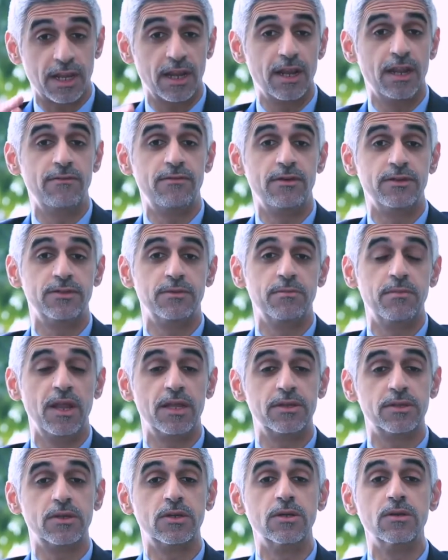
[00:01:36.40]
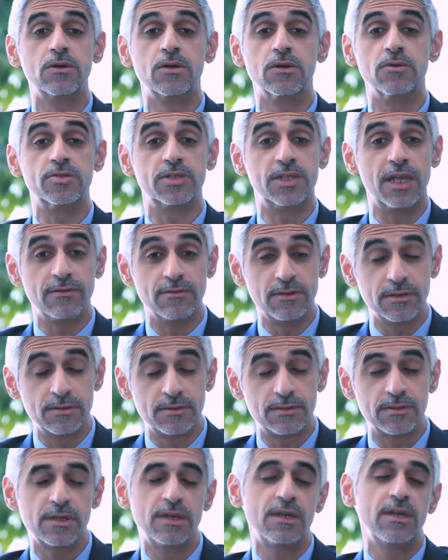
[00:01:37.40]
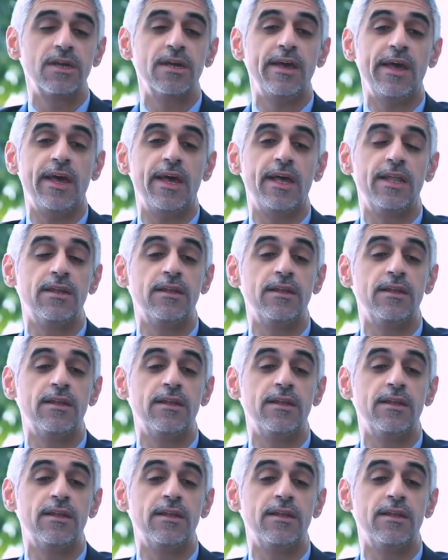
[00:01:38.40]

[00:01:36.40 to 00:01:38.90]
levels of blood glucose levels, and